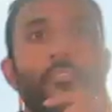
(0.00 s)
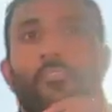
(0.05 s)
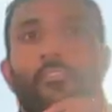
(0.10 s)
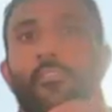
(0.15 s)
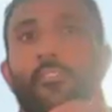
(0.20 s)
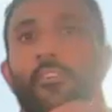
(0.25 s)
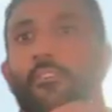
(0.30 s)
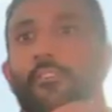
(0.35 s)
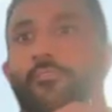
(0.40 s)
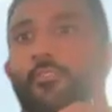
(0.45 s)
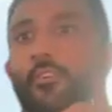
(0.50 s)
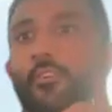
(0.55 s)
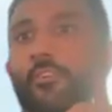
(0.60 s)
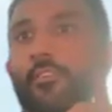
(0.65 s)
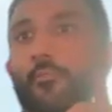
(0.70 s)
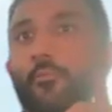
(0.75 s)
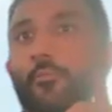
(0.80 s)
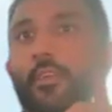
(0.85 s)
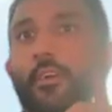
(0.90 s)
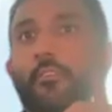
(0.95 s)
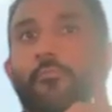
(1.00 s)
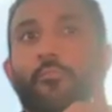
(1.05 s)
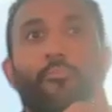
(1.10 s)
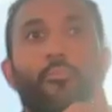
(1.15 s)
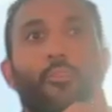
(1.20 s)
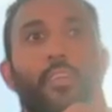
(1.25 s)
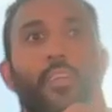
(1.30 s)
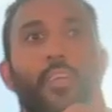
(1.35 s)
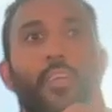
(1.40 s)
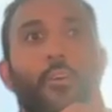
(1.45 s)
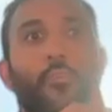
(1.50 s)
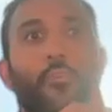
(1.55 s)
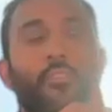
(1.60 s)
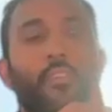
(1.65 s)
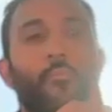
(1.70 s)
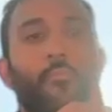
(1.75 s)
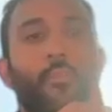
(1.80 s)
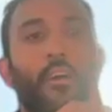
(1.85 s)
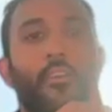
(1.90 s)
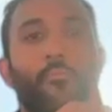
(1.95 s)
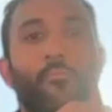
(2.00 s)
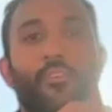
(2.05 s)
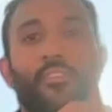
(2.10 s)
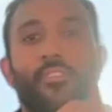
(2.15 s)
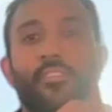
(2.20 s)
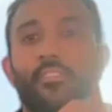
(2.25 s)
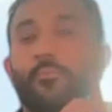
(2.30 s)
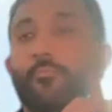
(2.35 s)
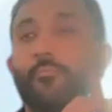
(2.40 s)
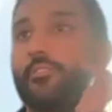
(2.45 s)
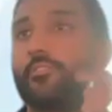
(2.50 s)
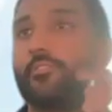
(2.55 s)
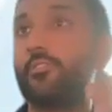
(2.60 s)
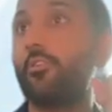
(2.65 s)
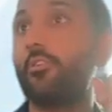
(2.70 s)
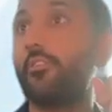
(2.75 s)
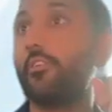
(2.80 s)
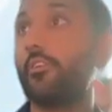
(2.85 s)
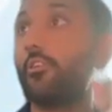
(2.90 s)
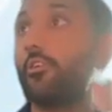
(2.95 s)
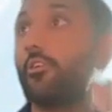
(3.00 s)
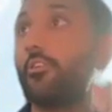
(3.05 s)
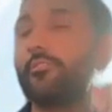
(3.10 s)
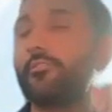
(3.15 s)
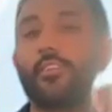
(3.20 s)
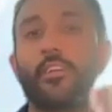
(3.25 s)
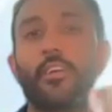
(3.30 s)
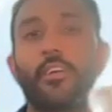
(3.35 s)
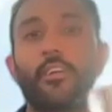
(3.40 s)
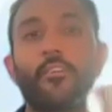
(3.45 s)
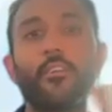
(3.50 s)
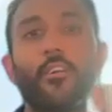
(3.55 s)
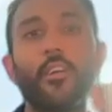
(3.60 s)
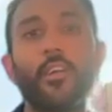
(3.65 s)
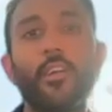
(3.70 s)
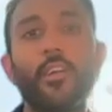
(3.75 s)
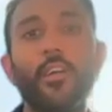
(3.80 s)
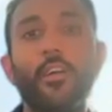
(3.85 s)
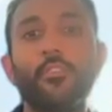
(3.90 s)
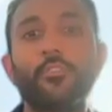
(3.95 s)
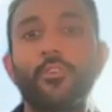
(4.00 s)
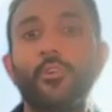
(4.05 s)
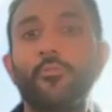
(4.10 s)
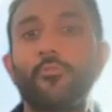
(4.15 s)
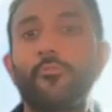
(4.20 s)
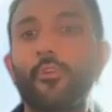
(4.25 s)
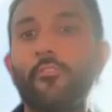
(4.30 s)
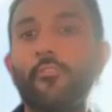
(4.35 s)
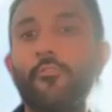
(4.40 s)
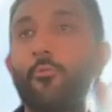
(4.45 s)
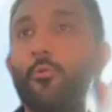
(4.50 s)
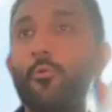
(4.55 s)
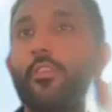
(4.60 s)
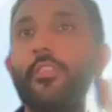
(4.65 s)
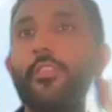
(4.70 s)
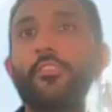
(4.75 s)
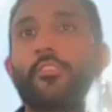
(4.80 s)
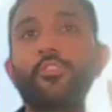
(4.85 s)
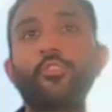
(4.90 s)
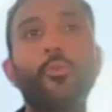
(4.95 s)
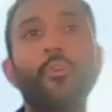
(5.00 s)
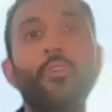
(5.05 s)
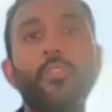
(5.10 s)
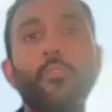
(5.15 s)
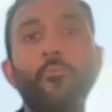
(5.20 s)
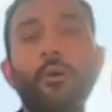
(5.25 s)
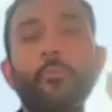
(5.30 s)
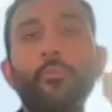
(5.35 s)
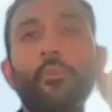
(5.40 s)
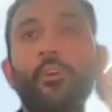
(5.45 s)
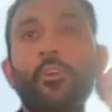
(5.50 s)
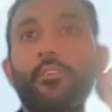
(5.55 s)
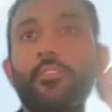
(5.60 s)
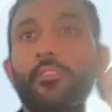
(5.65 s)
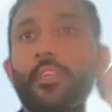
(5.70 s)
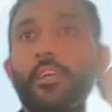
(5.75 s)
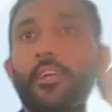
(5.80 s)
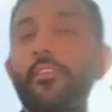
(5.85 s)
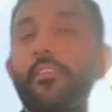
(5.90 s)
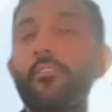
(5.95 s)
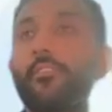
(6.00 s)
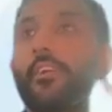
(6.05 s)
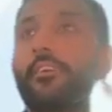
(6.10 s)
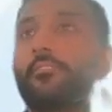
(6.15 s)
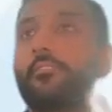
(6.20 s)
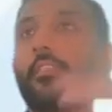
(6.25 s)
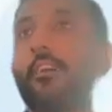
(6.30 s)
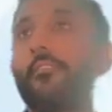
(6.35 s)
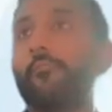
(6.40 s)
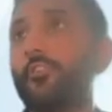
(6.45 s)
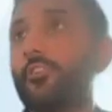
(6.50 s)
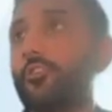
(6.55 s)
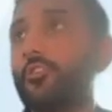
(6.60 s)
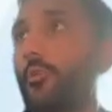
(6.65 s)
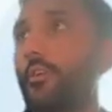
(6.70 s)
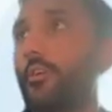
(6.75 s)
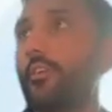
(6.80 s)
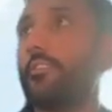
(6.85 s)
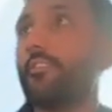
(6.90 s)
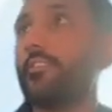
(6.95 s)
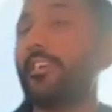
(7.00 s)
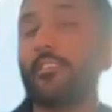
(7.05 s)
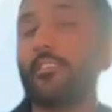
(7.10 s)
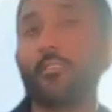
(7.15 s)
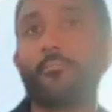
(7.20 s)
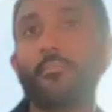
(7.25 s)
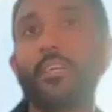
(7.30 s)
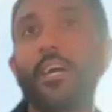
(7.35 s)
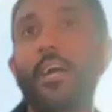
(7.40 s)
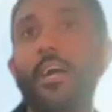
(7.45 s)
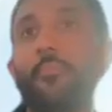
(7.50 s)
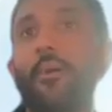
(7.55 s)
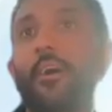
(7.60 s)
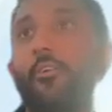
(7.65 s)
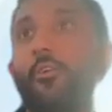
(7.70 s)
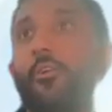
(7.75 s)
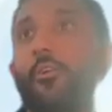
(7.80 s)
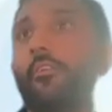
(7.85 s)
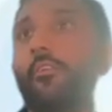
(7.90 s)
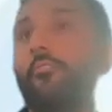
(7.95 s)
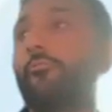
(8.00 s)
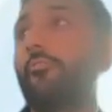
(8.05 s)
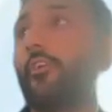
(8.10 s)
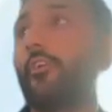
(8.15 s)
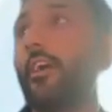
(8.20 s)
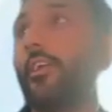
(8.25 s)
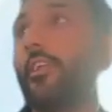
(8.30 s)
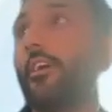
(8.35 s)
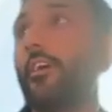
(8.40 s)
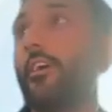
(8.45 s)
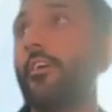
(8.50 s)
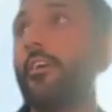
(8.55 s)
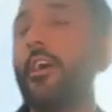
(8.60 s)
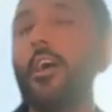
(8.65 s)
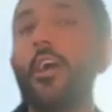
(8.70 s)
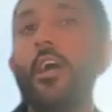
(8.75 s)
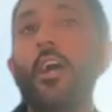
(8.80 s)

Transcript: All right. So I think we have a pretty healthy amount of participants on the call today. So for everyone that's joining the webinar today, thanks a lot for joining and taking some time out on a Friday